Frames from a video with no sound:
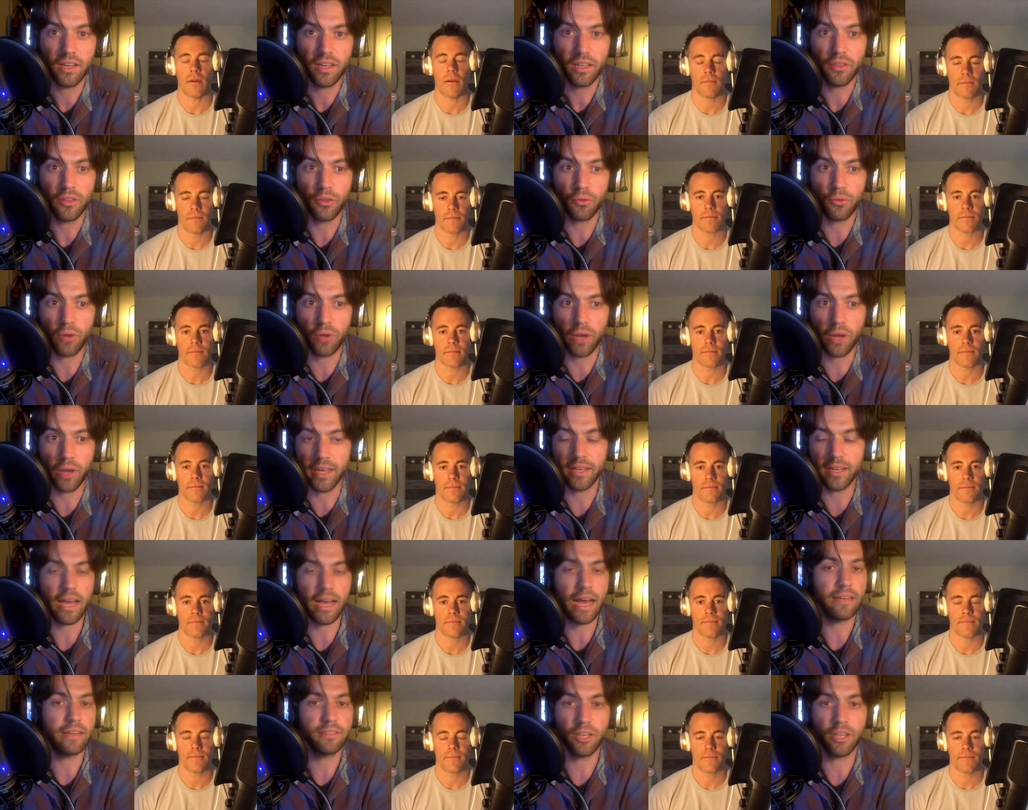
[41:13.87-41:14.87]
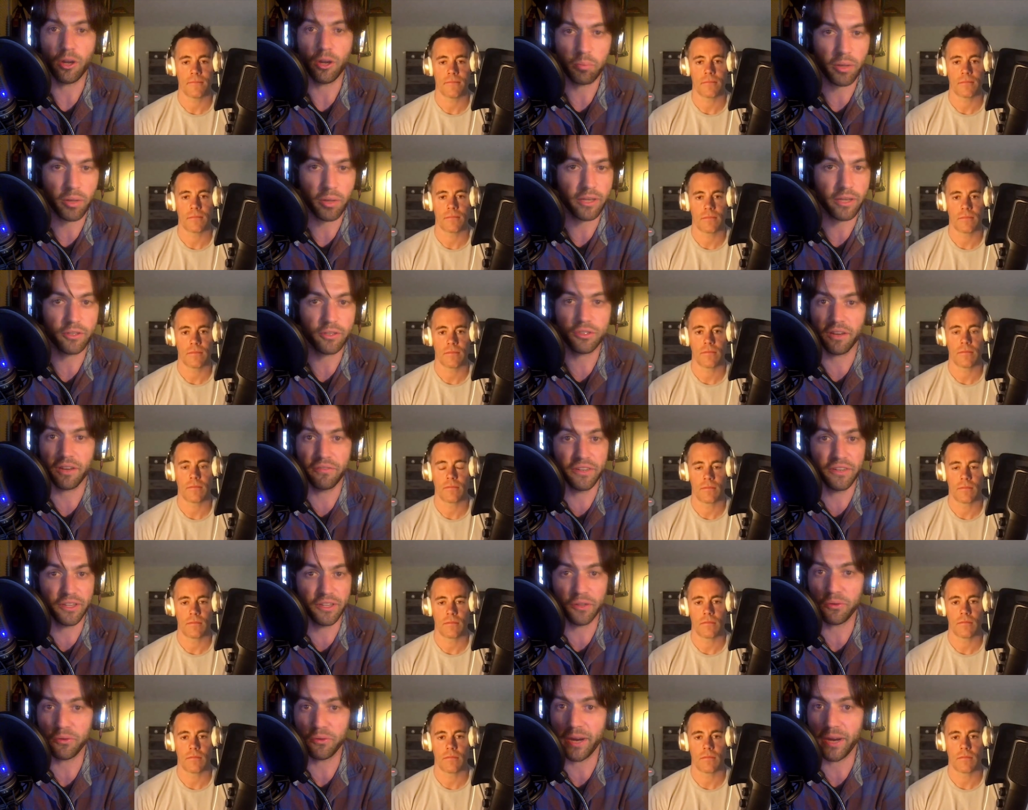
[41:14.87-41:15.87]
Speaker 1: the right you know plug yourself into
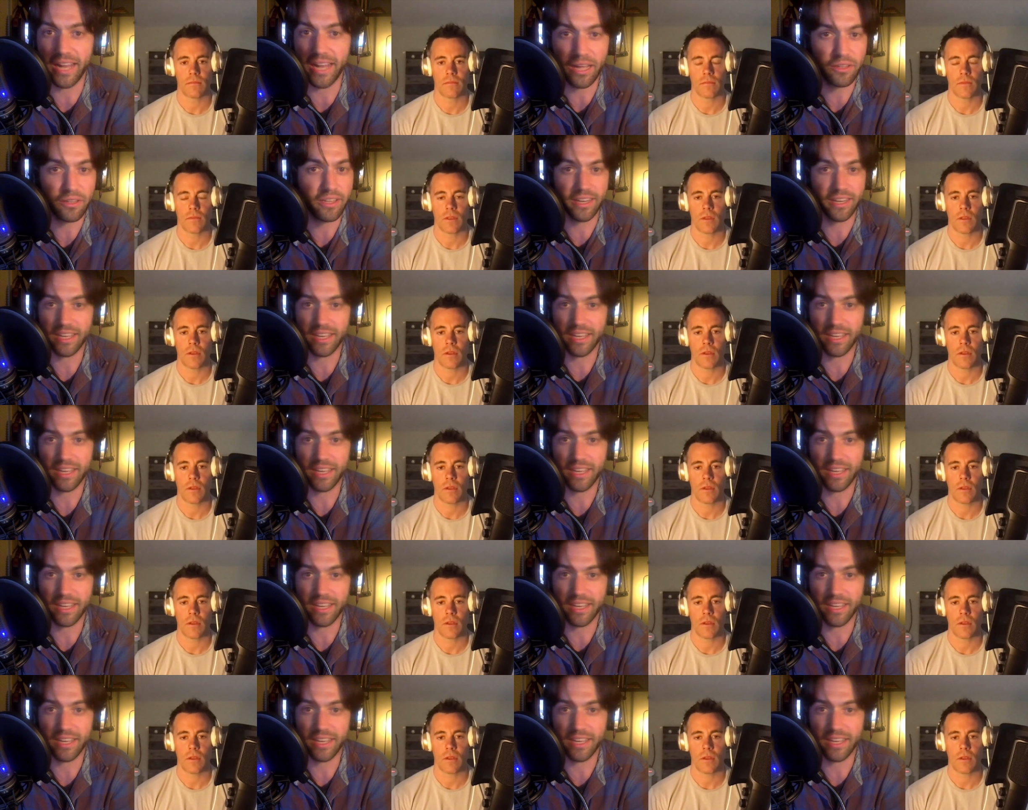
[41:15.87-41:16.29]
the right outlet